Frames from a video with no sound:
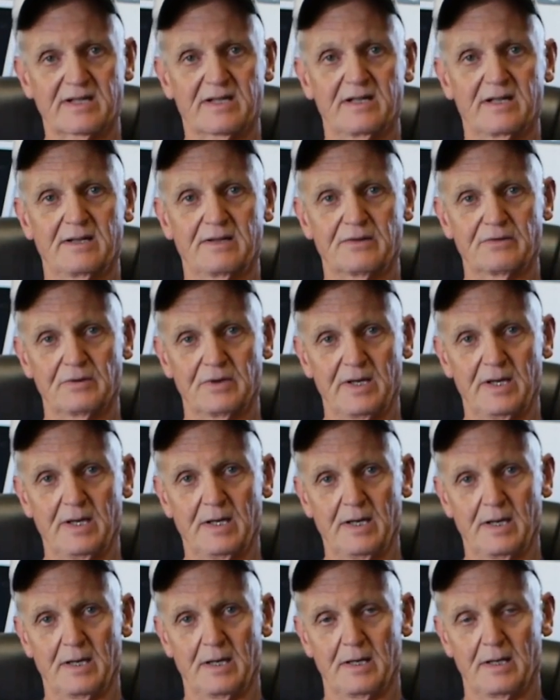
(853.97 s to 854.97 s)
country
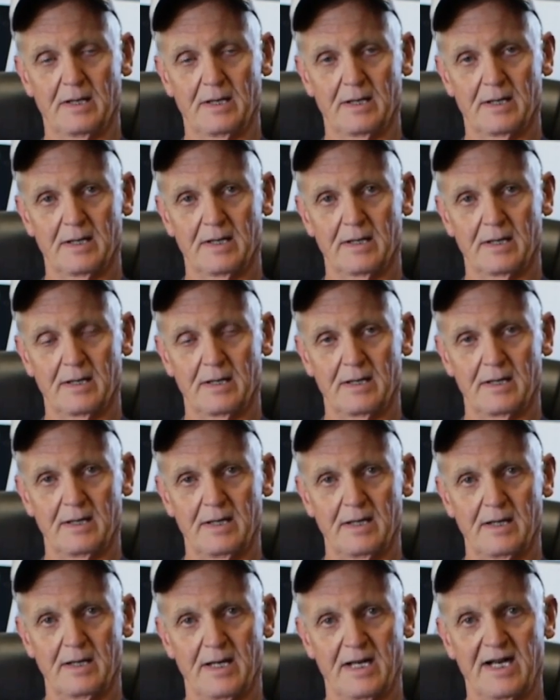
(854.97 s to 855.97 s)

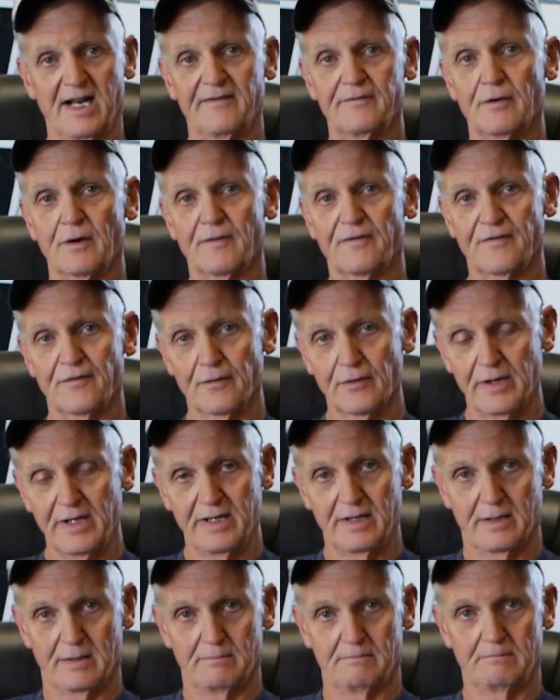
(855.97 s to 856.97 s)
and have our
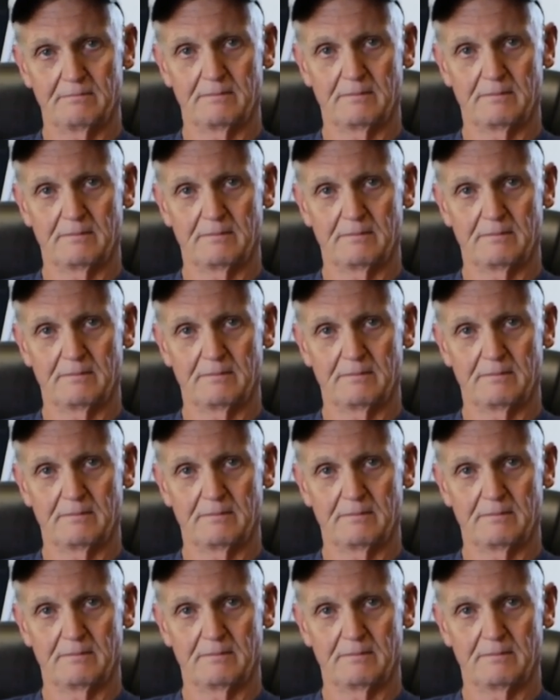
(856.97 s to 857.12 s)
freedom.